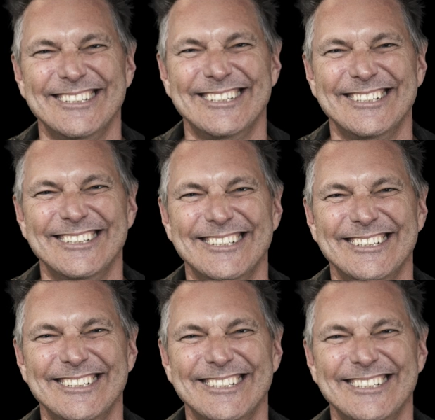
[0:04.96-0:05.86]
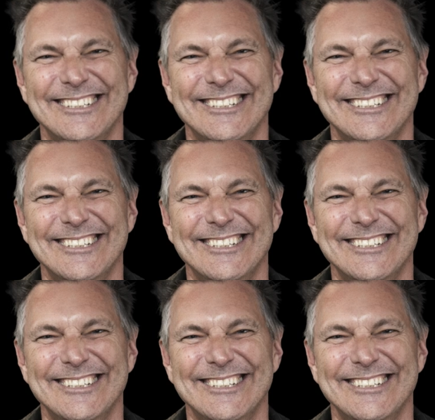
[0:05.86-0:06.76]

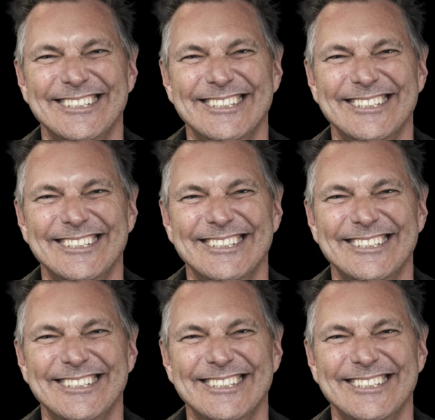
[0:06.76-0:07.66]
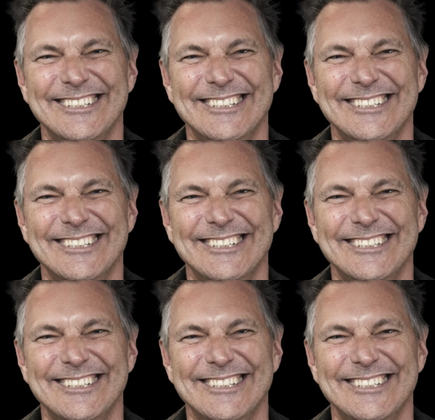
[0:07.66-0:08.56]

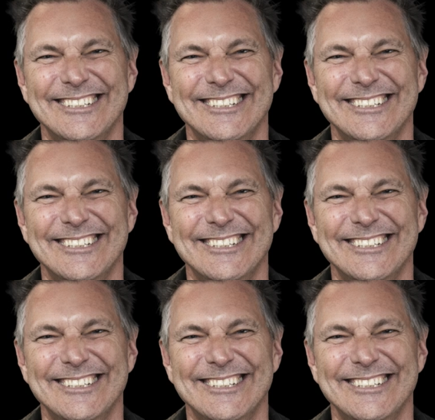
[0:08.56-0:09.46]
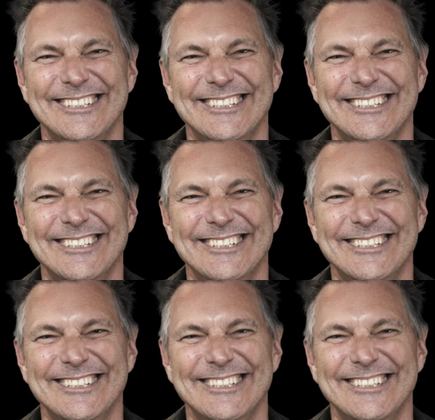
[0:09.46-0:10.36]

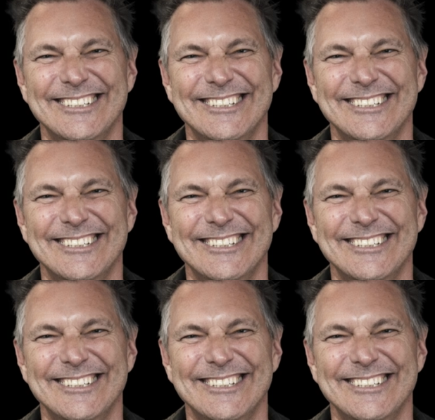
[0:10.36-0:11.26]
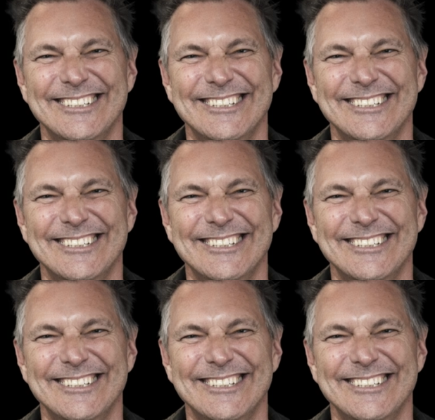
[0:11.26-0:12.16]

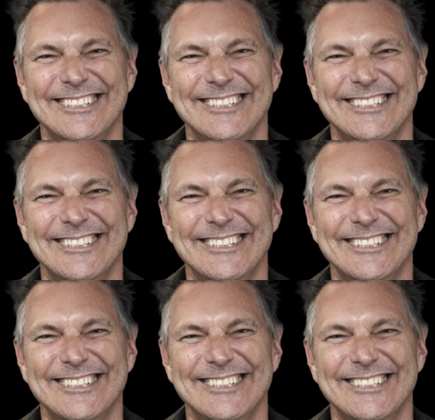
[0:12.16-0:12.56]
[no speech]